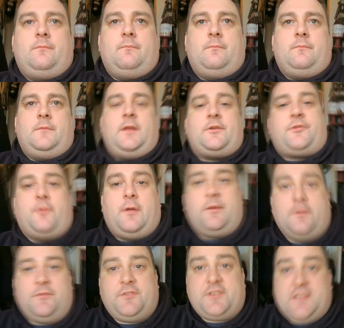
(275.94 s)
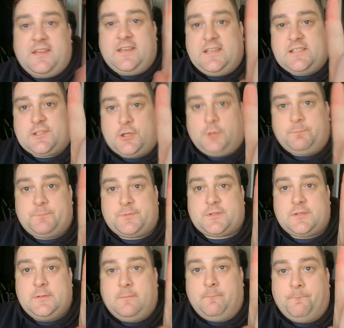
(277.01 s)
yeah, so anyway, if you see these
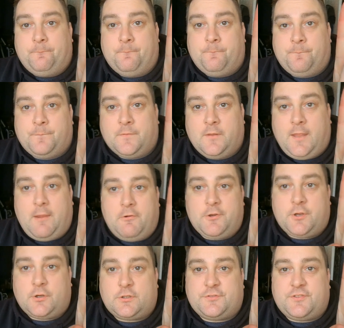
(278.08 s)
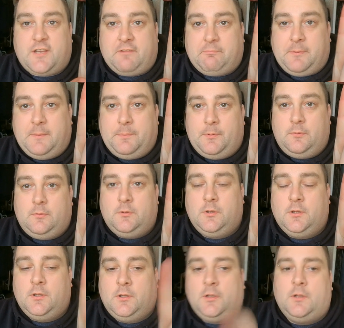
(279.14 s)
tubs, hearing dogs for deaf people,
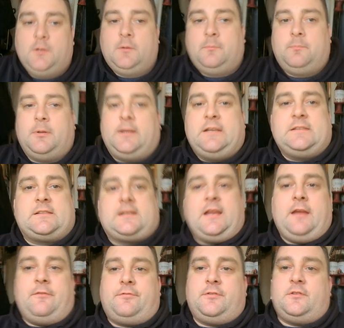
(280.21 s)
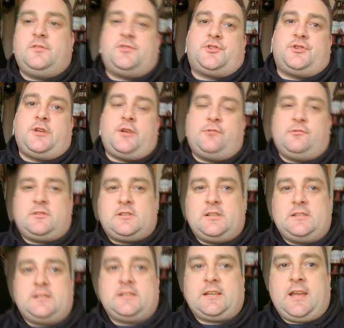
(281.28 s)
please give as generously
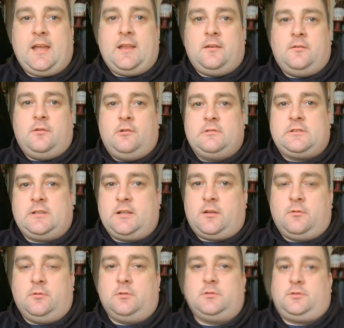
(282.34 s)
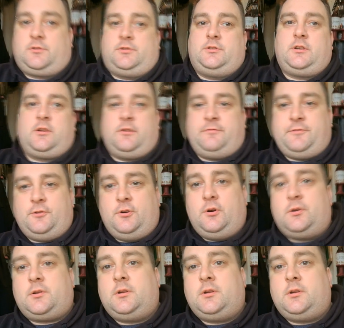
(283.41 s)
as you can, or as little as you can afford.